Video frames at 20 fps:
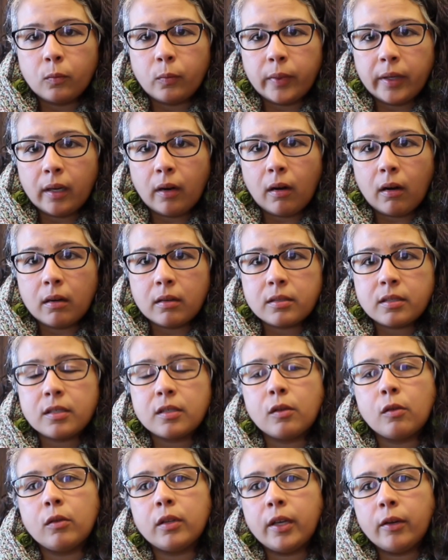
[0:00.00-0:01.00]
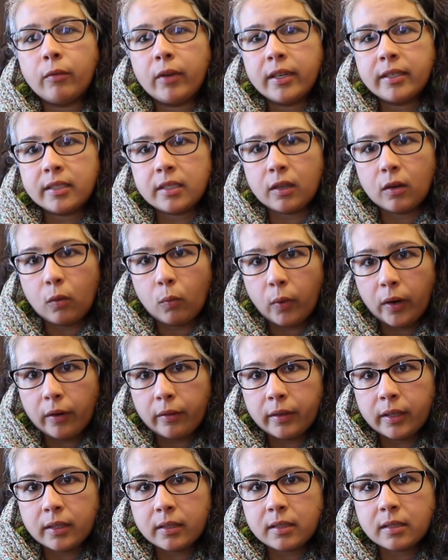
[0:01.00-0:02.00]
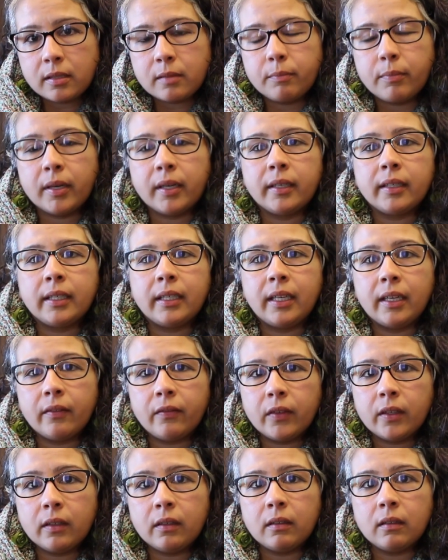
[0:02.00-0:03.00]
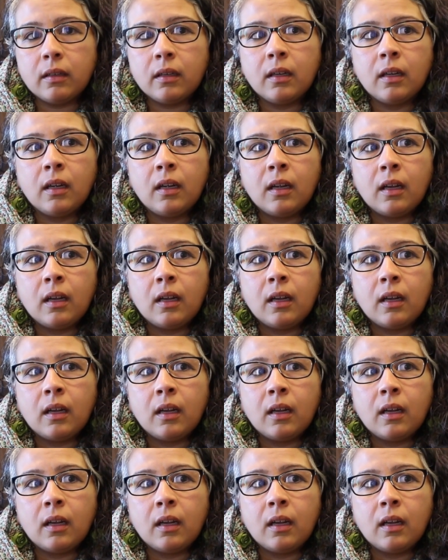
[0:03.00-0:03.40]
We are slowly raising awareness, but given